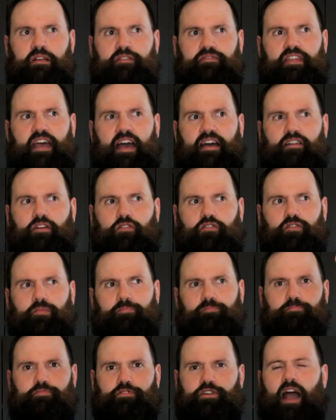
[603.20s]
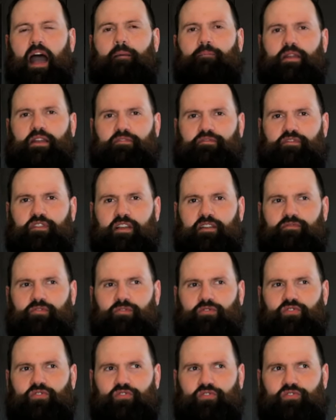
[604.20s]
that are the predominant
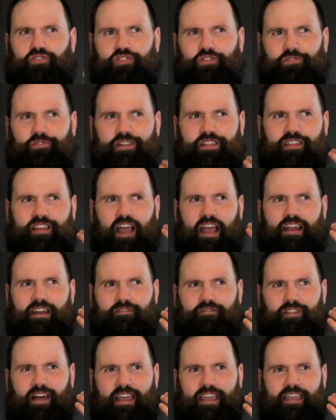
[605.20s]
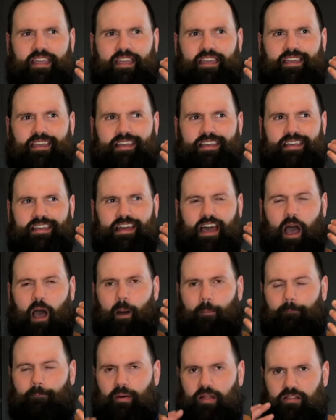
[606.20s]
flavors. So it's kind of like
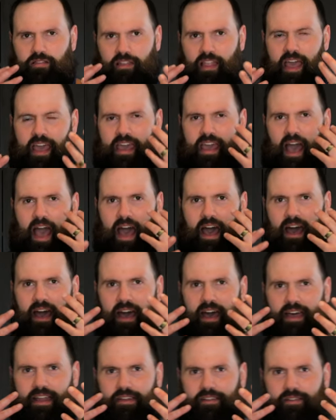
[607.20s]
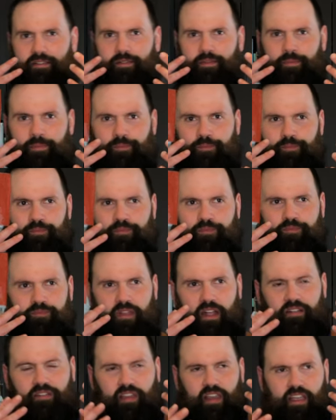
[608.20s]
a play on,
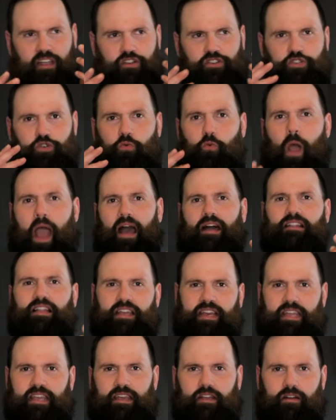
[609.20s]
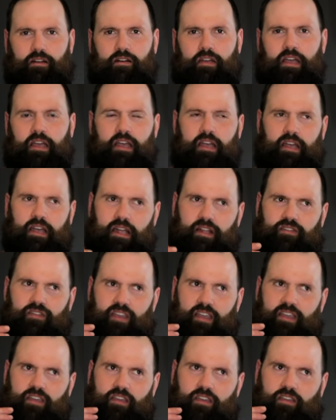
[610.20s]
it's like a duality here. It's
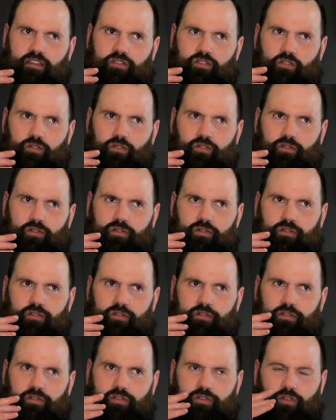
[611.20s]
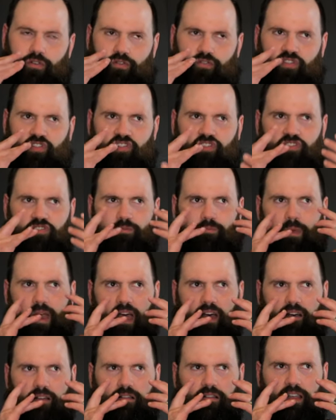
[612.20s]
like your
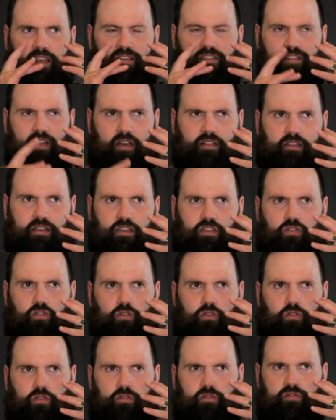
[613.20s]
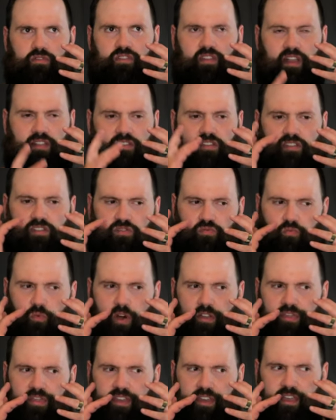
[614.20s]
smell is telling your senses
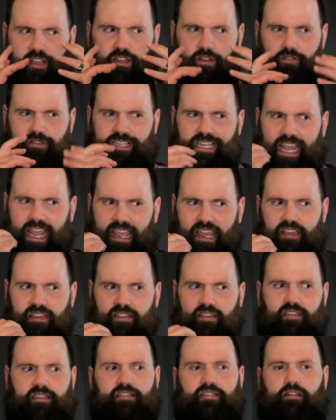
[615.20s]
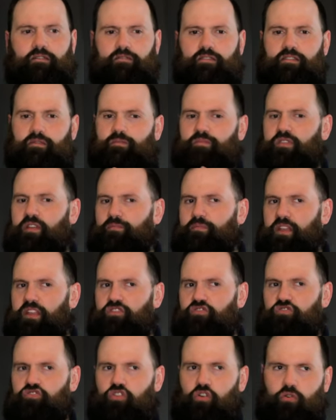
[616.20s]
one thing, your taste is telling them something
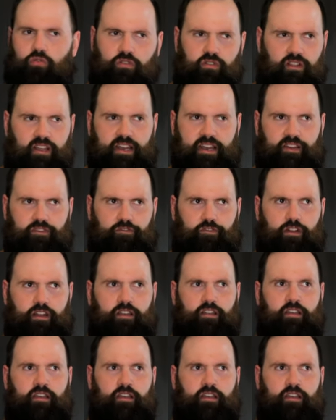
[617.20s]
totally different.